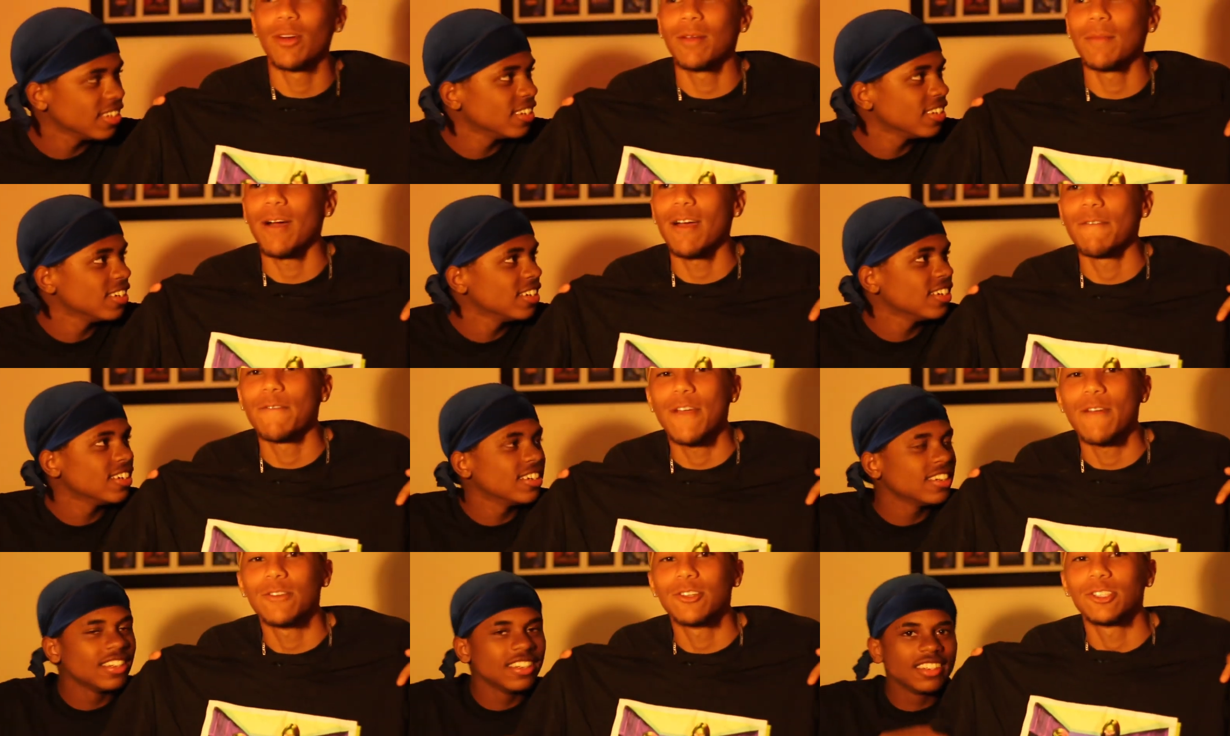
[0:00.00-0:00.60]
Speaker 1: one of
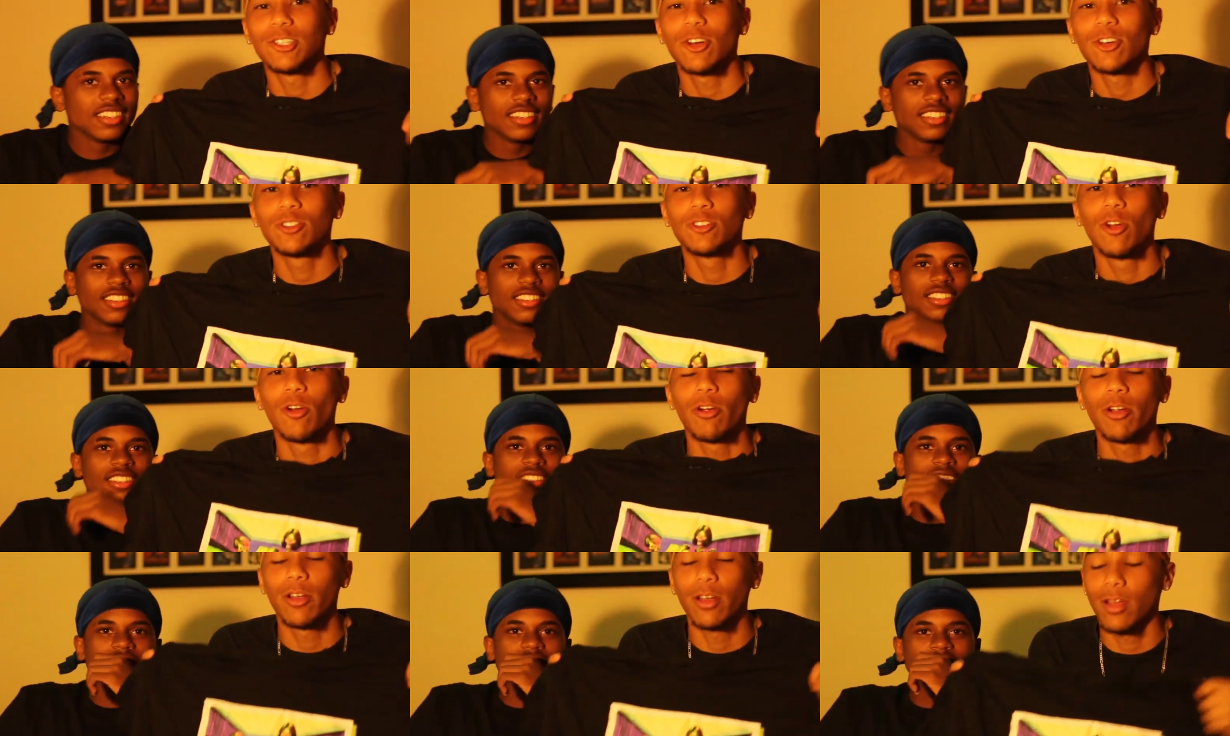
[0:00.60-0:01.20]
my favorite shows
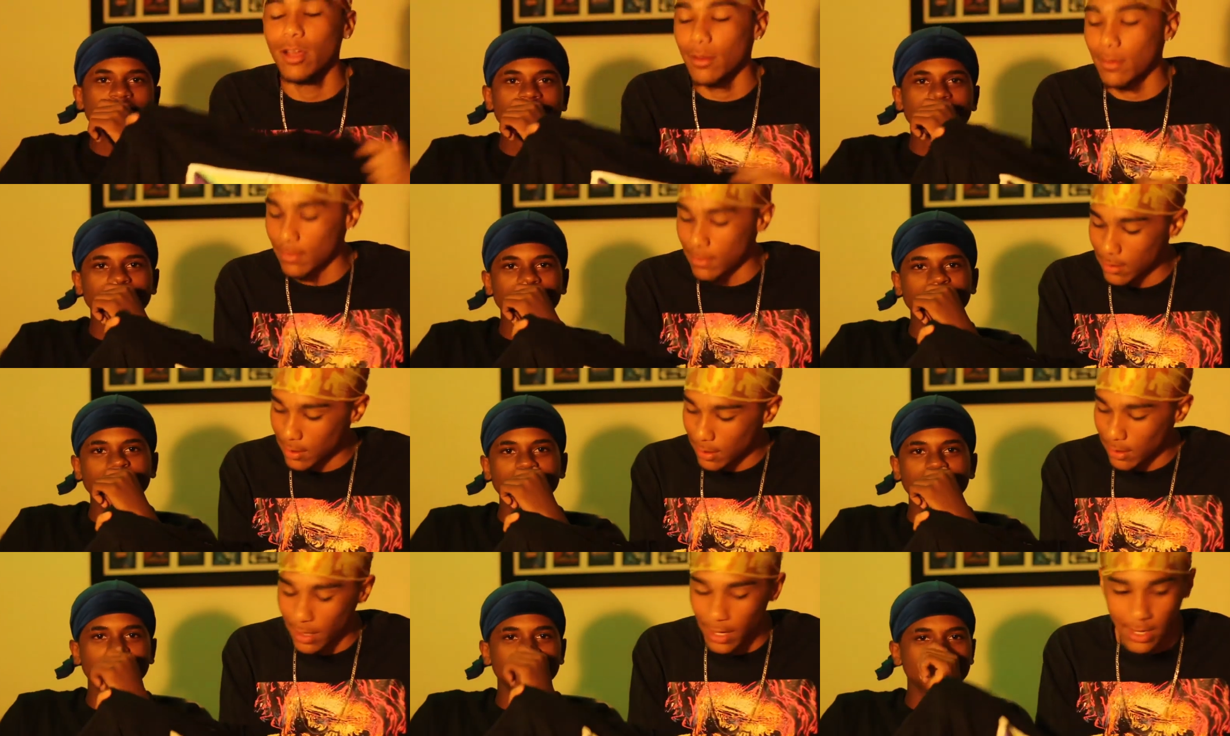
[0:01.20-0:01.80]
growing up.
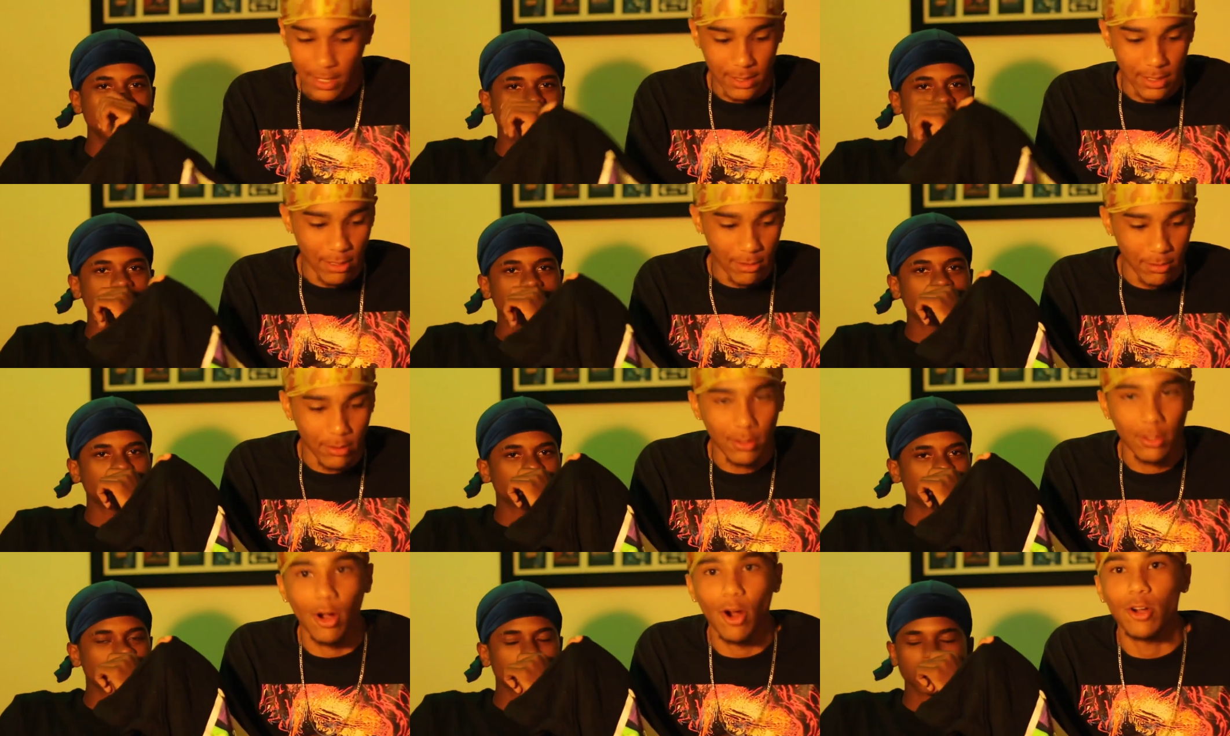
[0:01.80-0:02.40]
Like I
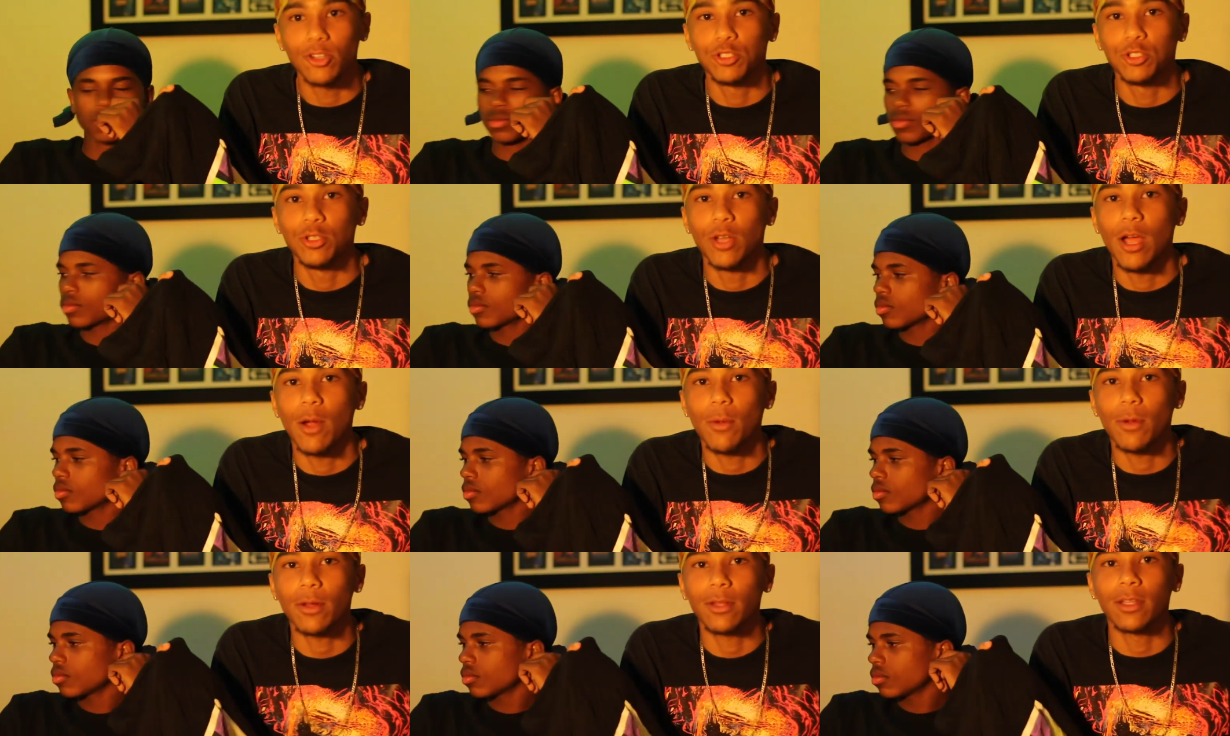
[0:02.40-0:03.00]
said, the cartoon
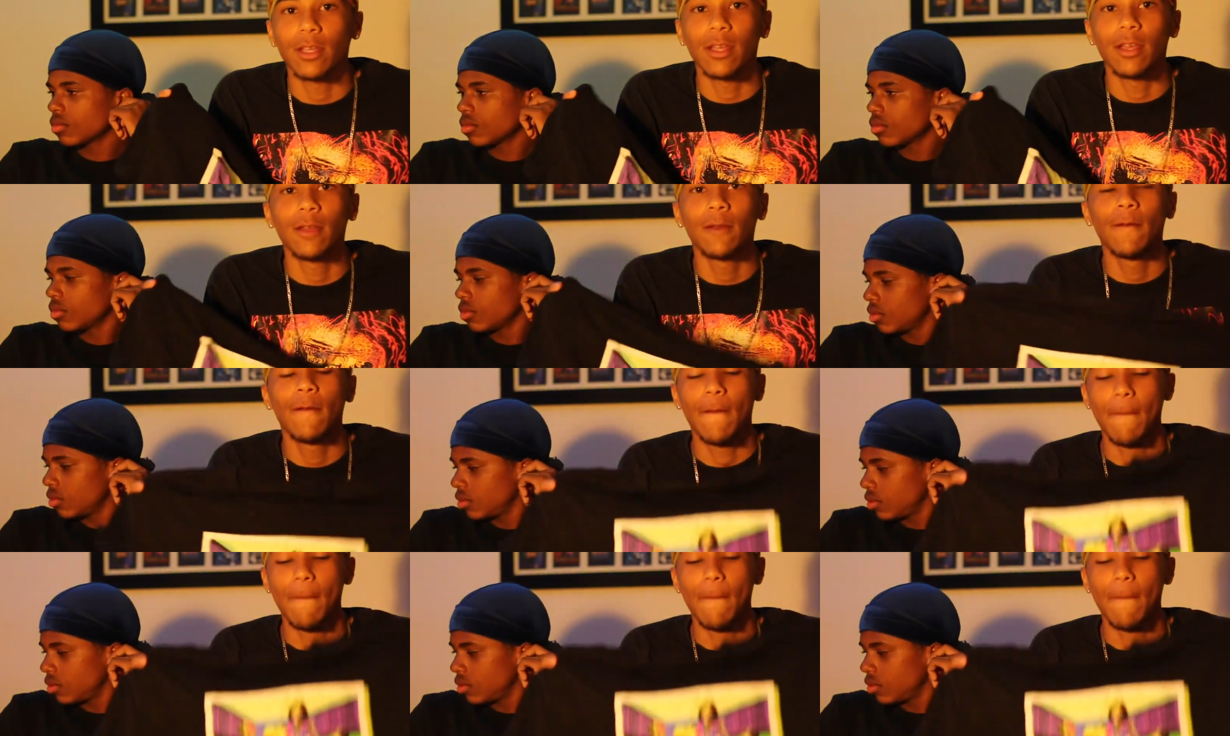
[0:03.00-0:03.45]
everything.